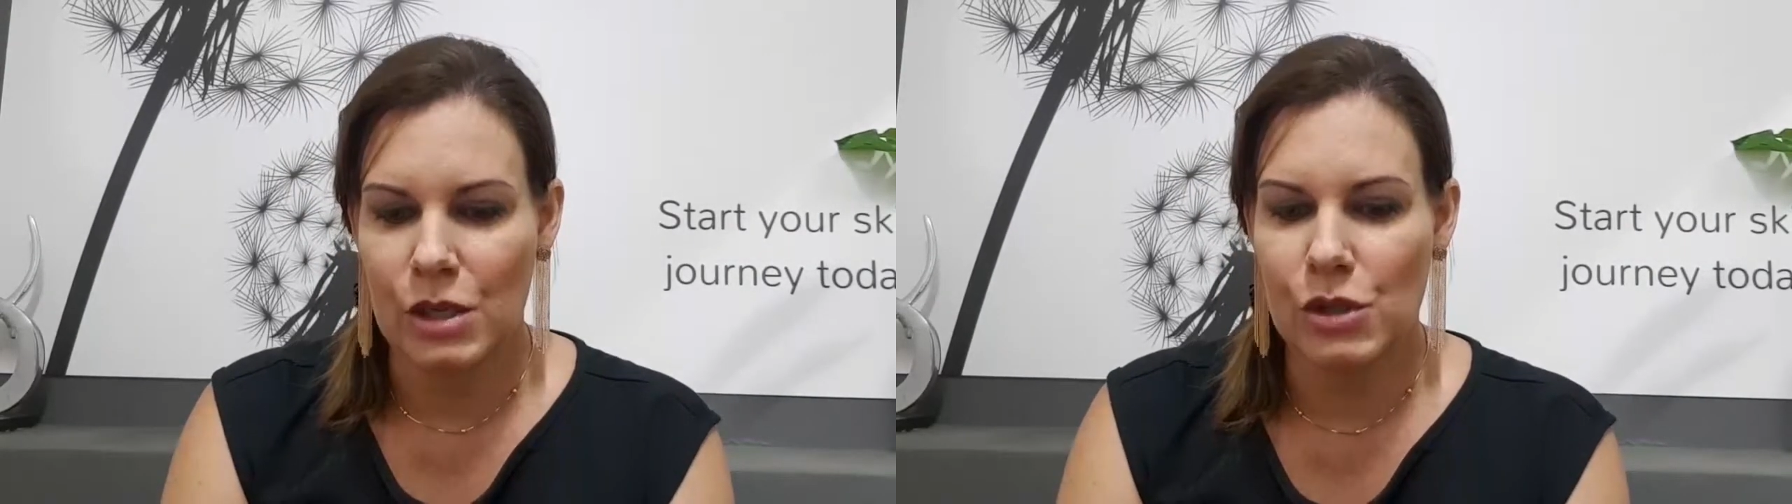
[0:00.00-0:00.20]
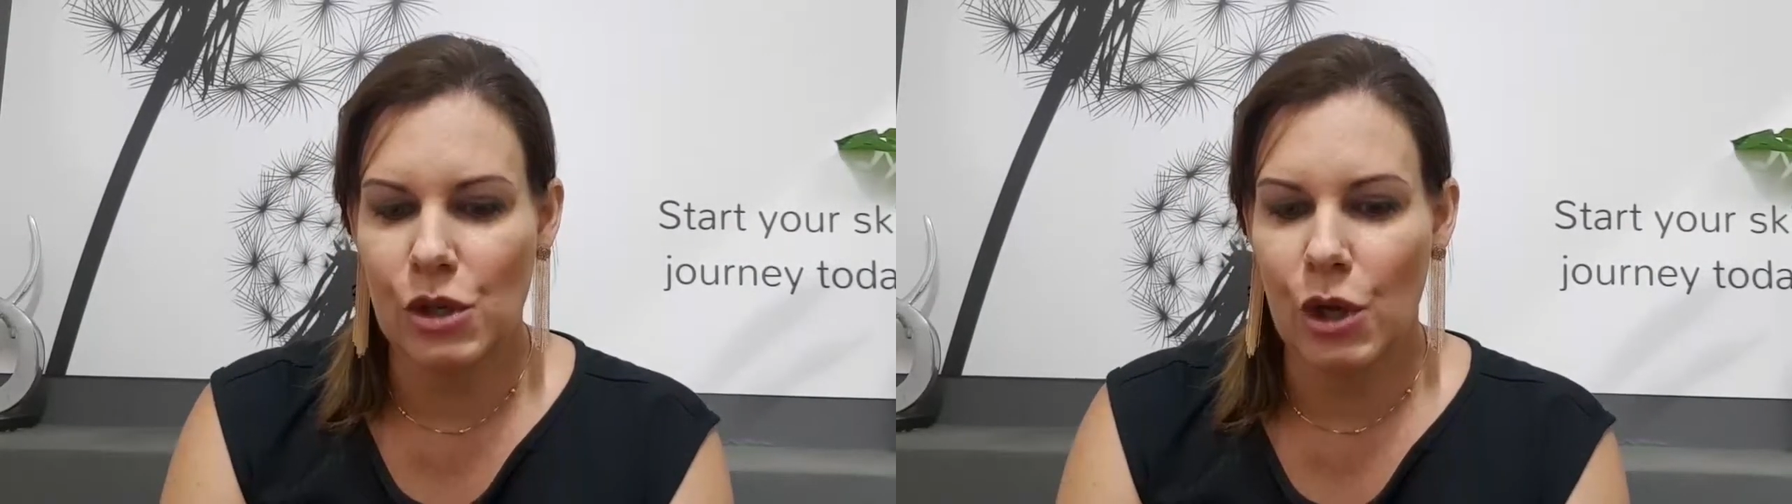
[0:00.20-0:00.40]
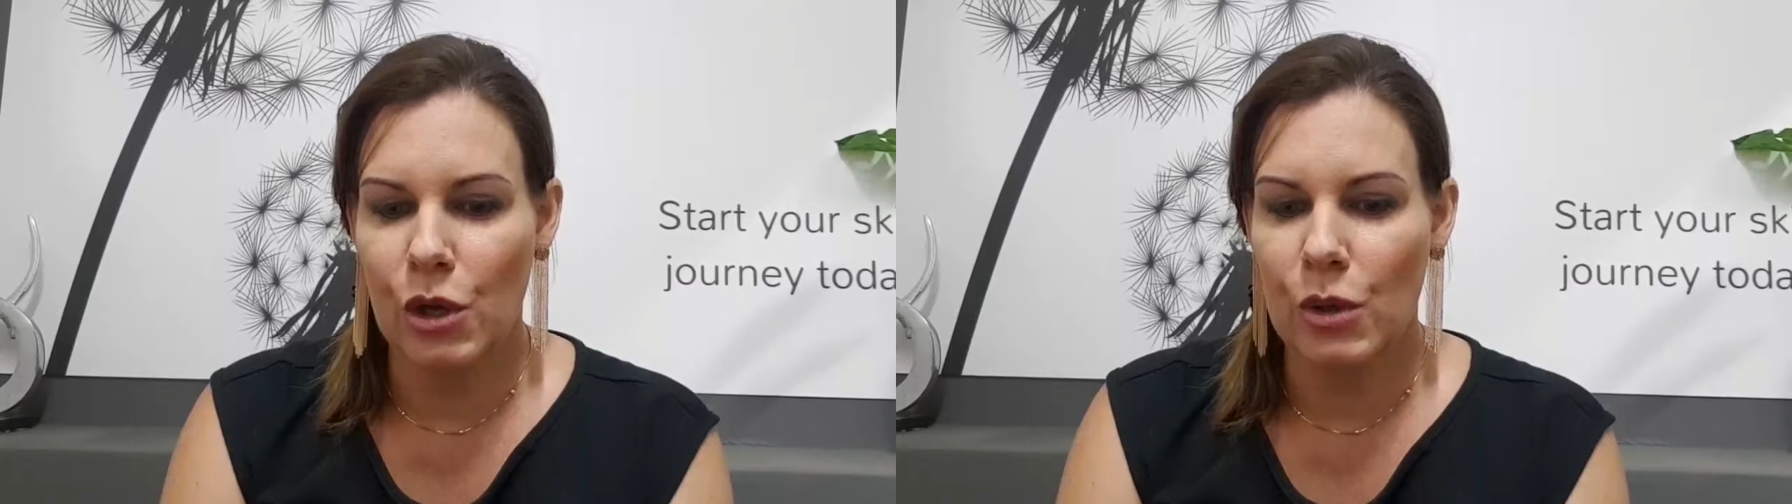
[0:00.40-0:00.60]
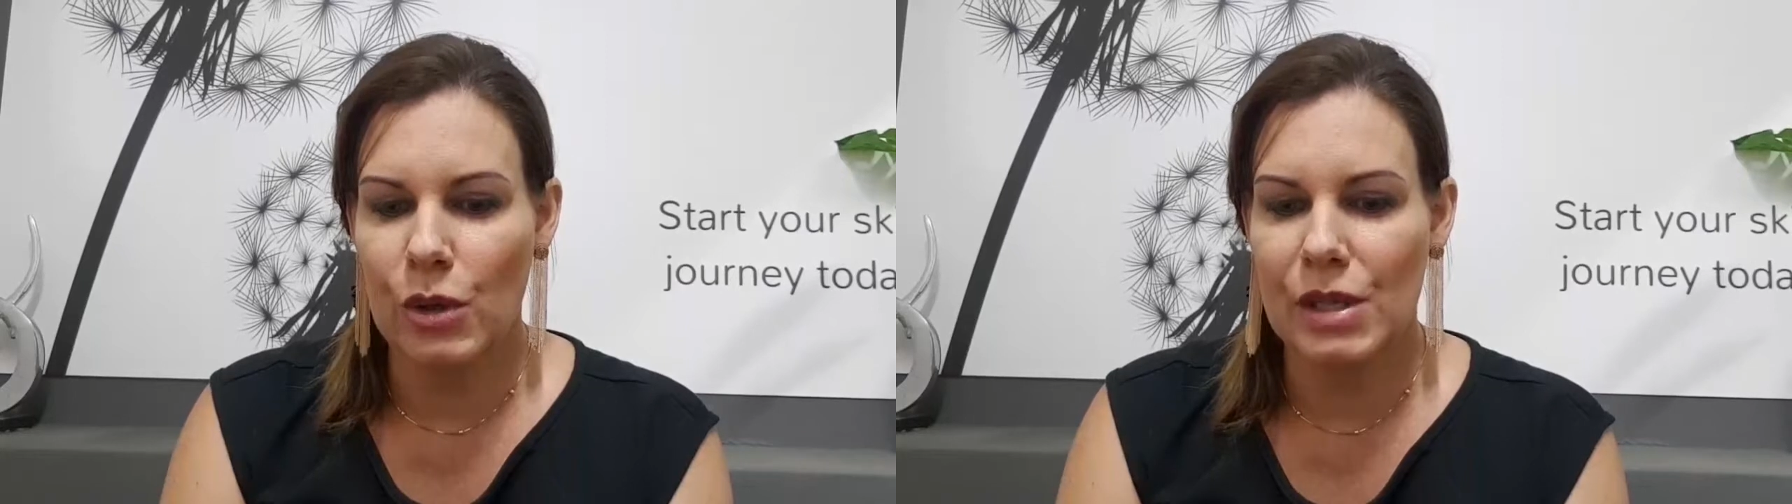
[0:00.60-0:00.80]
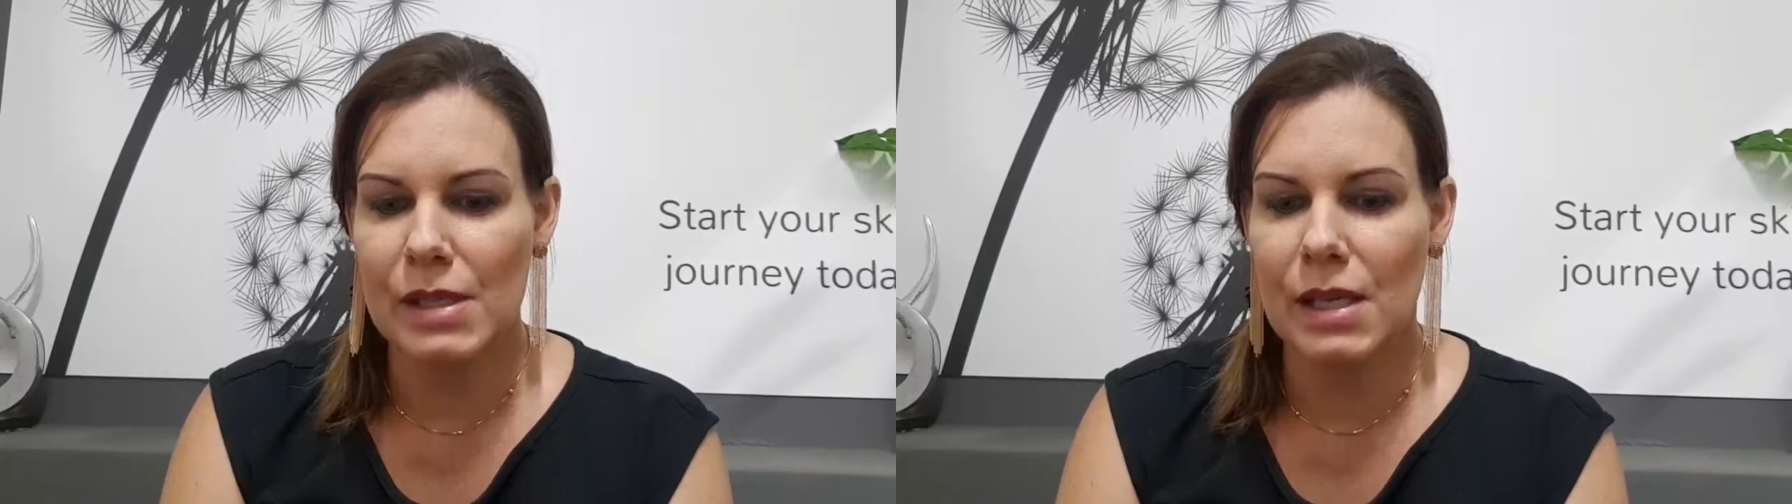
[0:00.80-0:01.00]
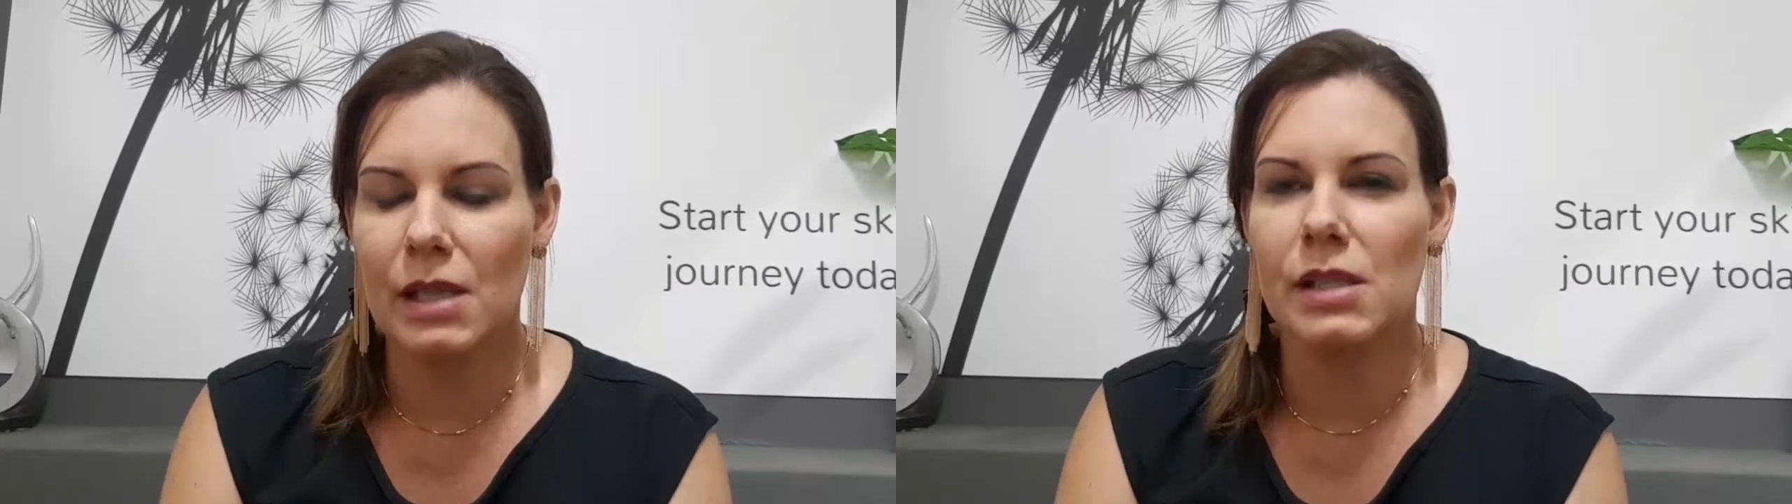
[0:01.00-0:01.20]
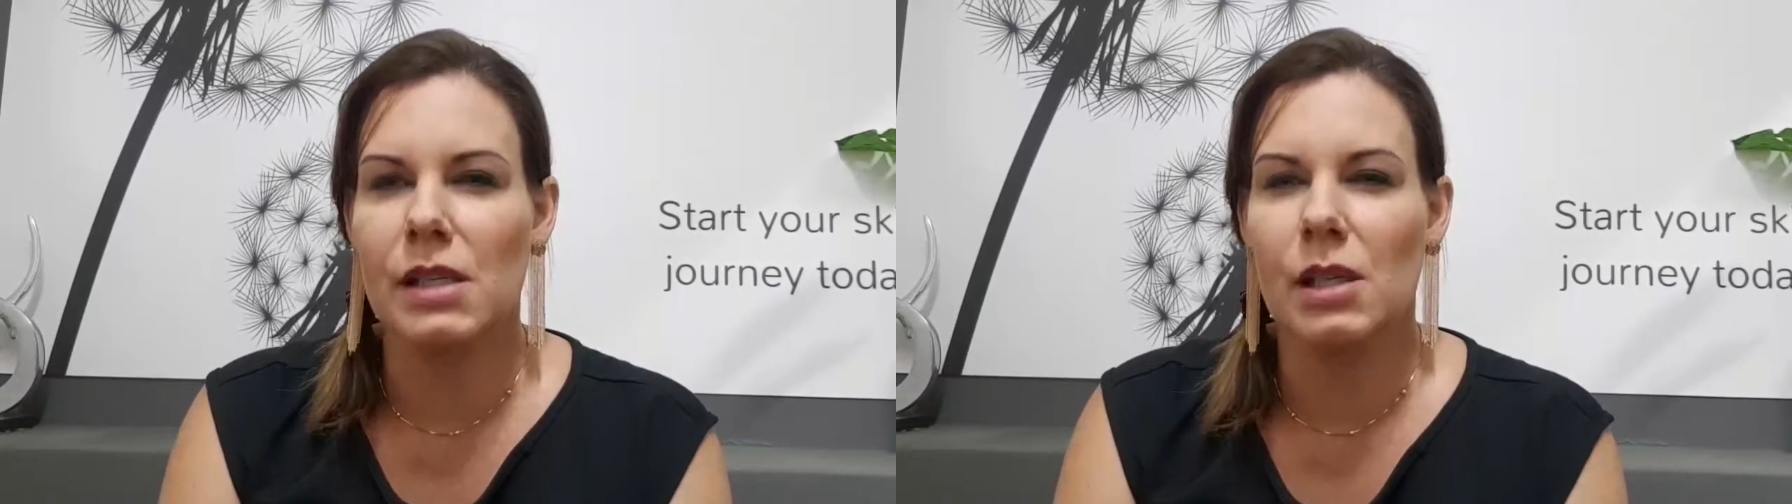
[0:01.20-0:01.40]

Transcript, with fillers: So the skin is a